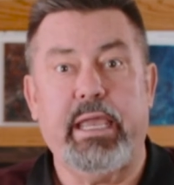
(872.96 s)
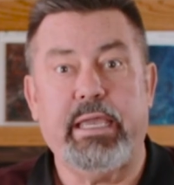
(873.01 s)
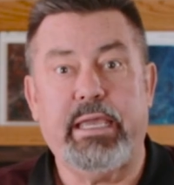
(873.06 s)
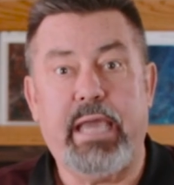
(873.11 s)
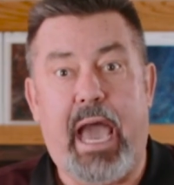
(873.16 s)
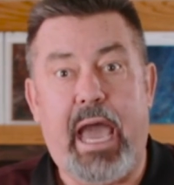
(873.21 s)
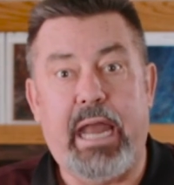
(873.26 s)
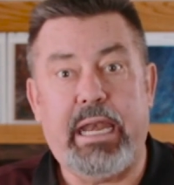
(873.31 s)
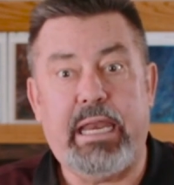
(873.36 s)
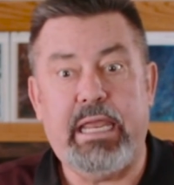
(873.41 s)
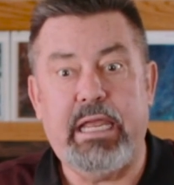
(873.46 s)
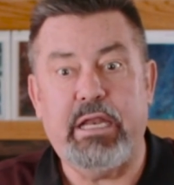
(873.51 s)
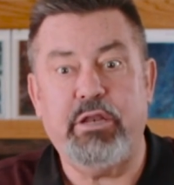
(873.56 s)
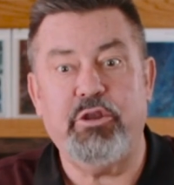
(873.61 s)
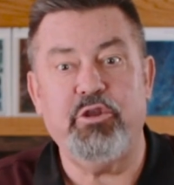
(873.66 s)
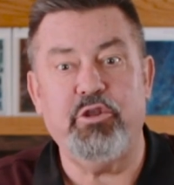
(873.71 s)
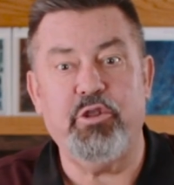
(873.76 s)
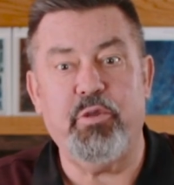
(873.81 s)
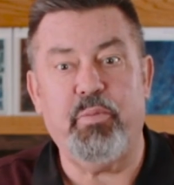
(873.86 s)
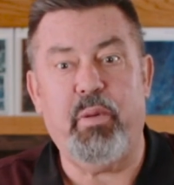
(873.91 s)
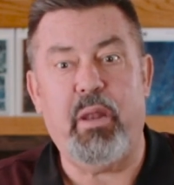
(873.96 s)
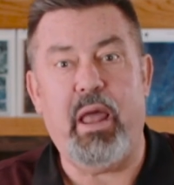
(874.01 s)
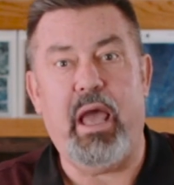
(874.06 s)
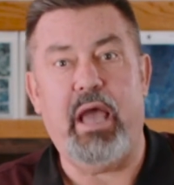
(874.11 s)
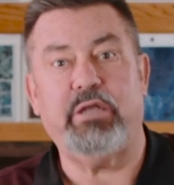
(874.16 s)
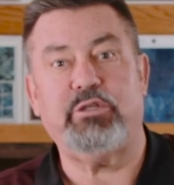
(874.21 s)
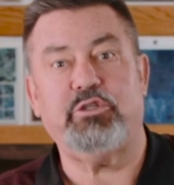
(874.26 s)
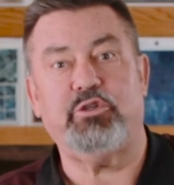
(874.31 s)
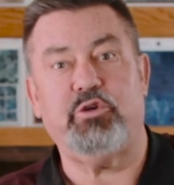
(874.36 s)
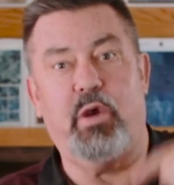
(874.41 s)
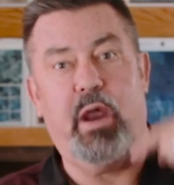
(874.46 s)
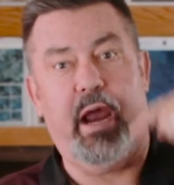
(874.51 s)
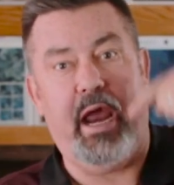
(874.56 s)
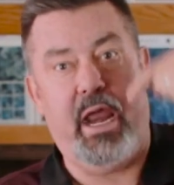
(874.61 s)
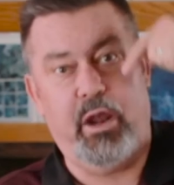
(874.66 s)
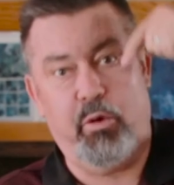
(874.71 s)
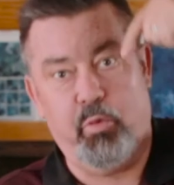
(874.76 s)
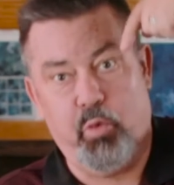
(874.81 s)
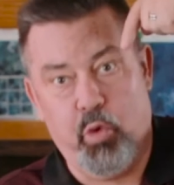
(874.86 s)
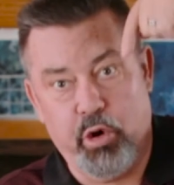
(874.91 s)
got into the plaster,
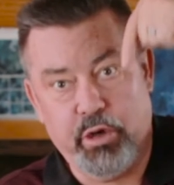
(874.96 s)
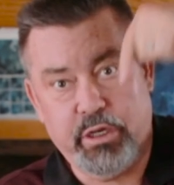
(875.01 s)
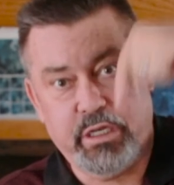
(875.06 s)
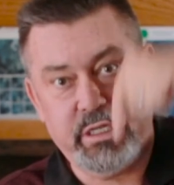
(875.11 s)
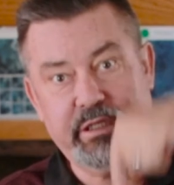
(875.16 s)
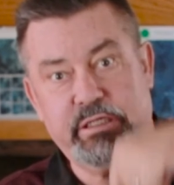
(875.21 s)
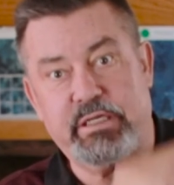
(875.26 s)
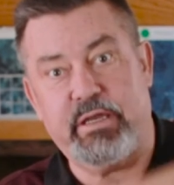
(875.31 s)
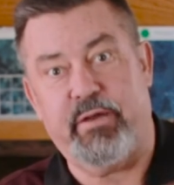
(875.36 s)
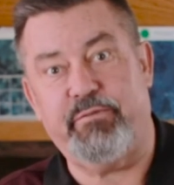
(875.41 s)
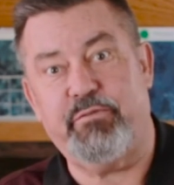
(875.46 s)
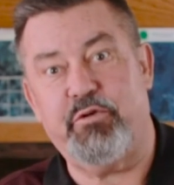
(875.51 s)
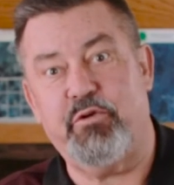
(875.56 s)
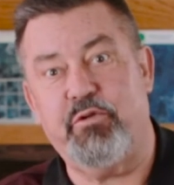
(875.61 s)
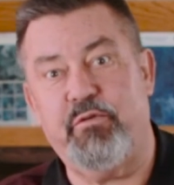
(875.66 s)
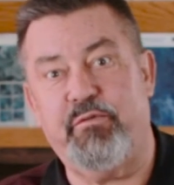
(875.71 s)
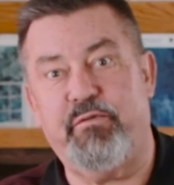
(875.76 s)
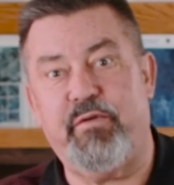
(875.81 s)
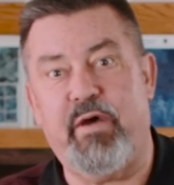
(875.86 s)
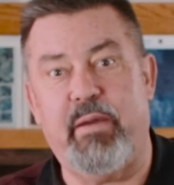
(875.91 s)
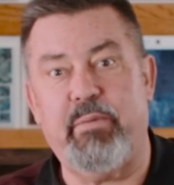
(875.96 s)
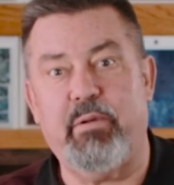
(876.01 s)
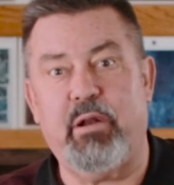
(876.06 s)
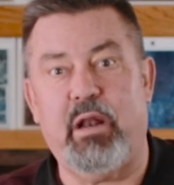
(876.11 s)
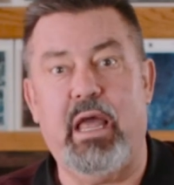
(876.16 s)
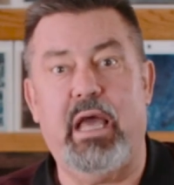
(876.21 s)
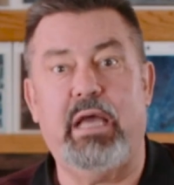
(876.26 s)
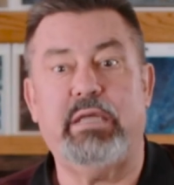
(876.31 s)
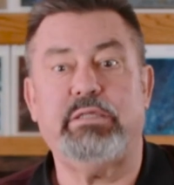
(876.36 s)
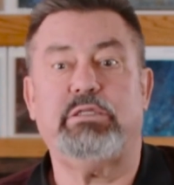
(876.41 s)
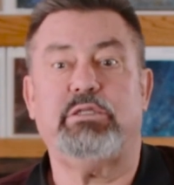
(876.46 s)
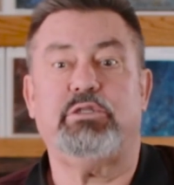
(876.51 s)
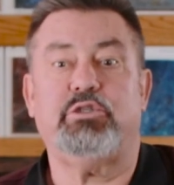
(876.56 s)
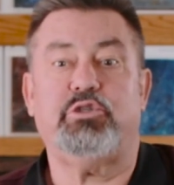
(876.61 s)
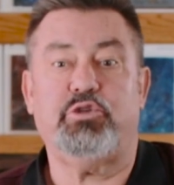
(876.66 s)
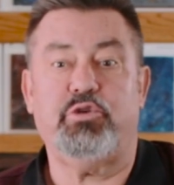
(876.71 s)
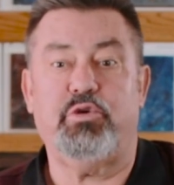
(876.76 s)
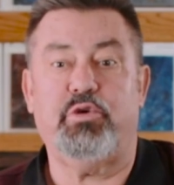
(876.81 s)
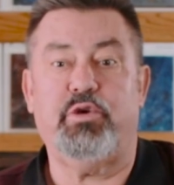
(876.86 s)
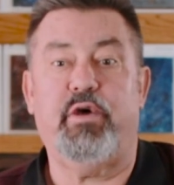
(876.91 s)
and worked itself through the fiberglass, and
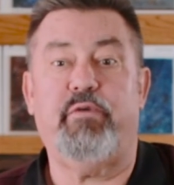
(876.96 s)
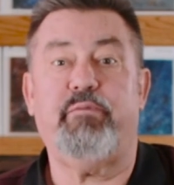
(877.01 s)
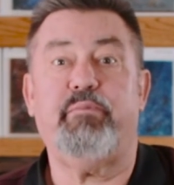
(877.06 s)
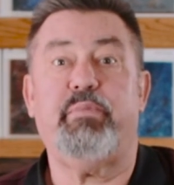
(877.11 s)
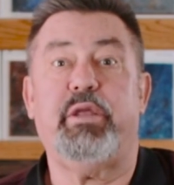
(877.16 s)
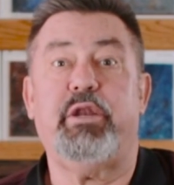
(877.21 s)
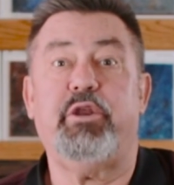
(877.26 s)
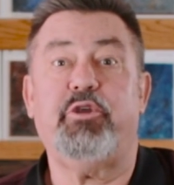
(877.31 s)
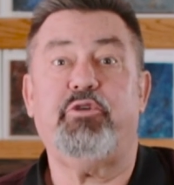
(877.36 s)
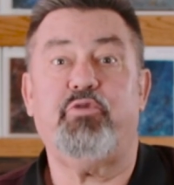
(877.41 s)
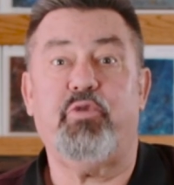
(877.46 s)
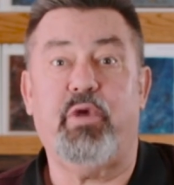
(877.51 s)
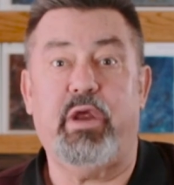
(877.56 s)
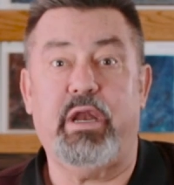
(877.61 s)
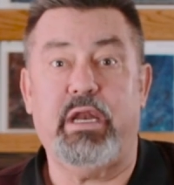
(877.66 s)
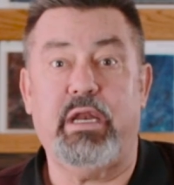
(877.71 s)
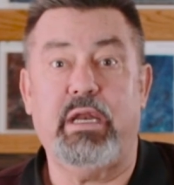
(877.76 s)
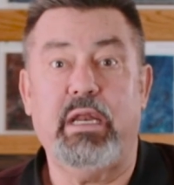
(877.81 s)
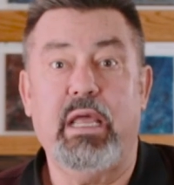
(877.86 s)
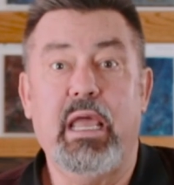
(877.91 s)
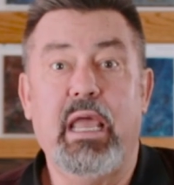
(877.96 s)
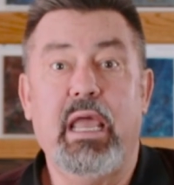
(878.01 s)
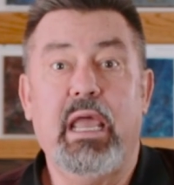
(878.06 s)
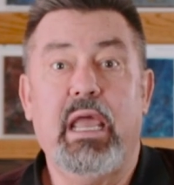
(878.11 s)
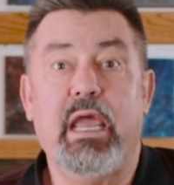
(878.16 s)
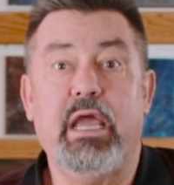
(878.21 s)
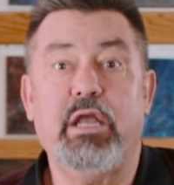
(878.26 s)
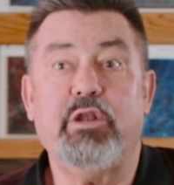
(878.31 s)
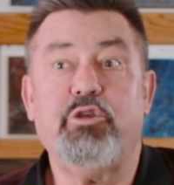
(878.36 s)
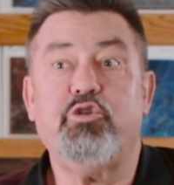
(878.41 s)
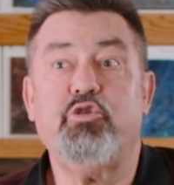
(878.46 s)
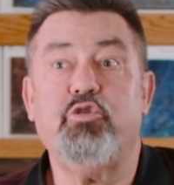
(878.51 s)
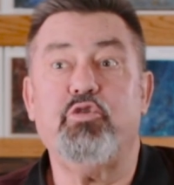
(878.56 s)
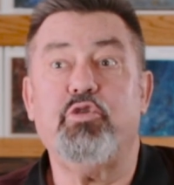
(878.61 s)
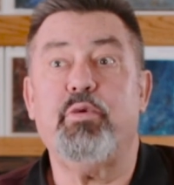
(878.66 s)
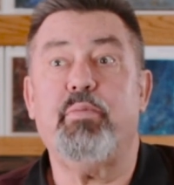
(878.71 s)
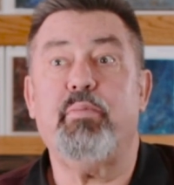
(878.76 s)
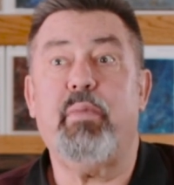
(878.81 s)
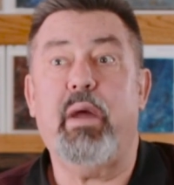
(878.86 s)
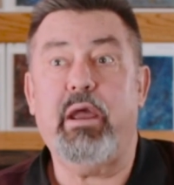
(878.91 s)
sure enough, penetrated into
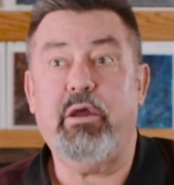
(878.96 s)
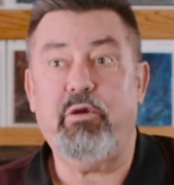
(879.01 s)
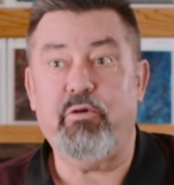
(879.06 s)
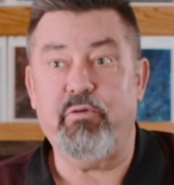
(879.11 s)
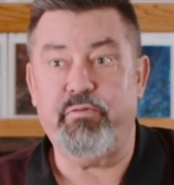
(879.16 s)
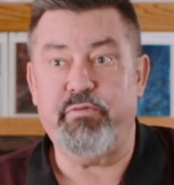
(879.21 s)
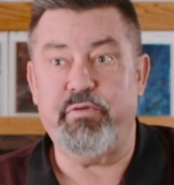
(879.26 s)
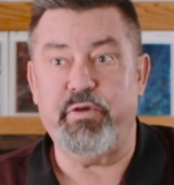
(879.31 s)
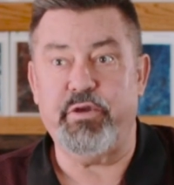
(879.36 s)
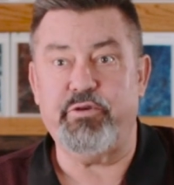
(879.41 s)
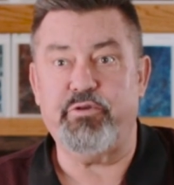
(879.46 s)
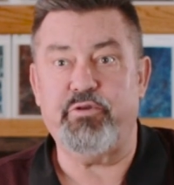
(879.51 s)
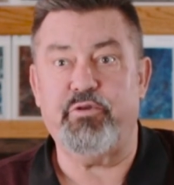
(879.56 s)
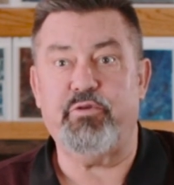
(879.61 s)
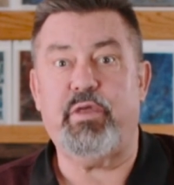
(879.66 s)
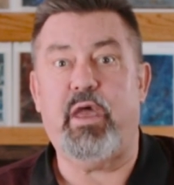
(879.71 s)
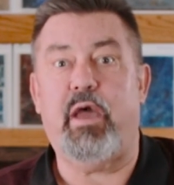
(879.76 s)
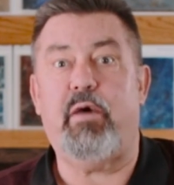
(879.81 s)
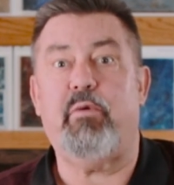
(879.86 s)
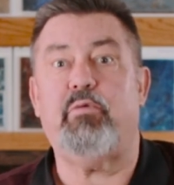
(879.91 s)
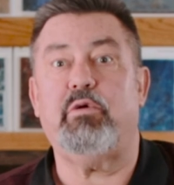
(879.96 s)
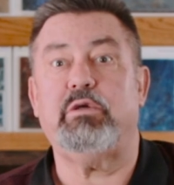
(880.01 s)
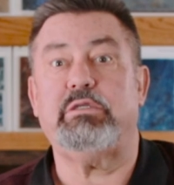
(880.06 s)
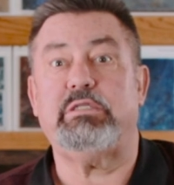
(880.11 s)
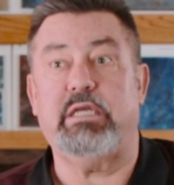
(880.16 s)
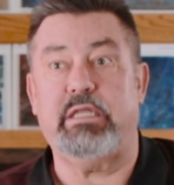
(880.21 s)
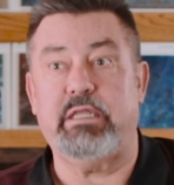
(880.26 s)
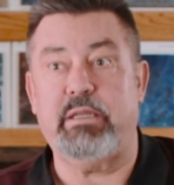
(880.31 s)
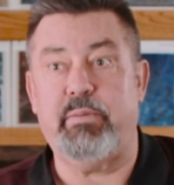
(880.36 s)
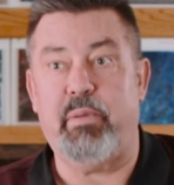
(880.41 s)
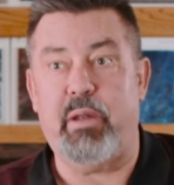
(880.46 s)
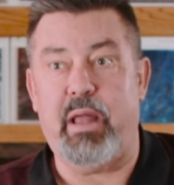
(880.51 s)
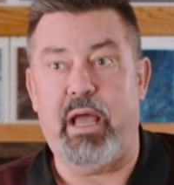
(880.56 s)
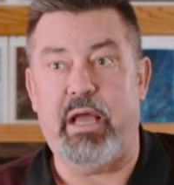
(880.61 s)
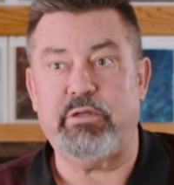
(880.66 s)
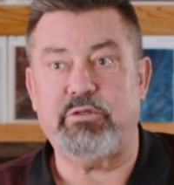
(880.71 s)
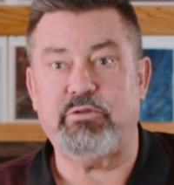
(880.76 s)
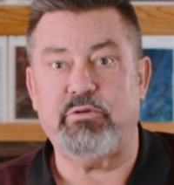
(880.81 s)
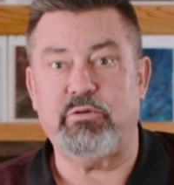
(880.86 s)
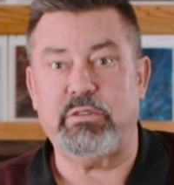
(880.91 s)
the microfissure that was in the
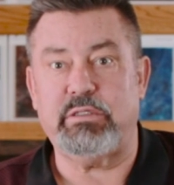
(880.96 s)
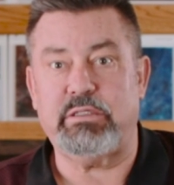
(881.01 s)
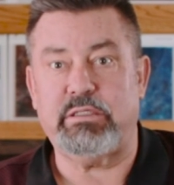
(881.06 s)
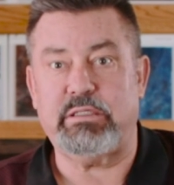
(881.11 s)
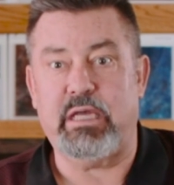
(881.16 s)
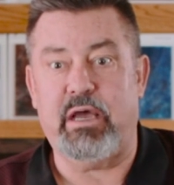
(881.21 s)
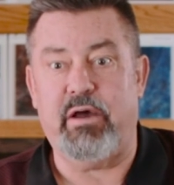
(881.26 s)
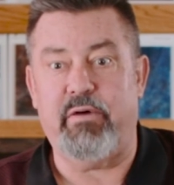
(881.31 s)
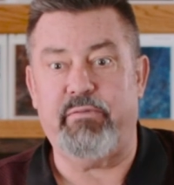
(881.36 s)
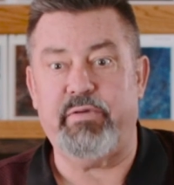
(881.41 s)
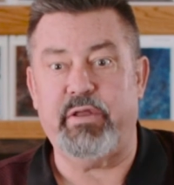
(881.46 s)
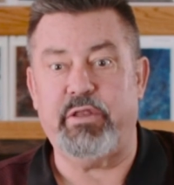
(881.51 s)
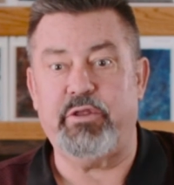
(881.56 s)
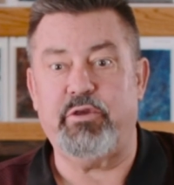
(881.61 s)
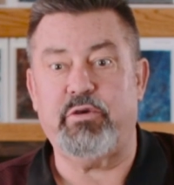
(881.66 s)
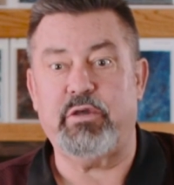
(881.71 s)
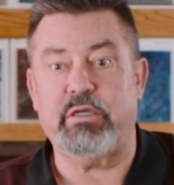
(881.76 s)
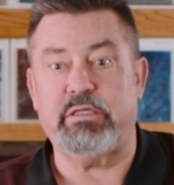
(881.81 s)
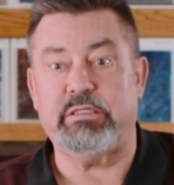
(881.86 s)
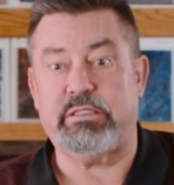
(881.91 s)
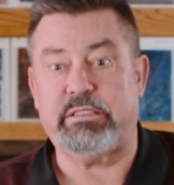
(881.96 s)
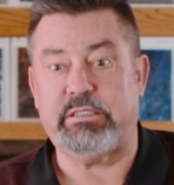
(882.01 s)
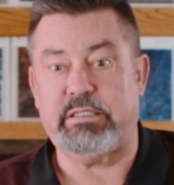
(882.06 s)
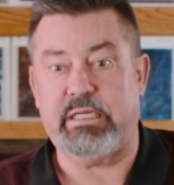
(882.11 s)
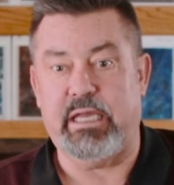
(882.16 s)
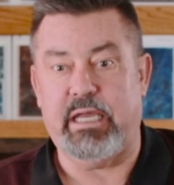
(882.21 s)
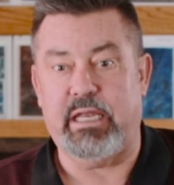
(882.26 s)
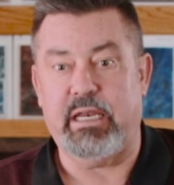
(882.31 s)
plaster itself. And you can see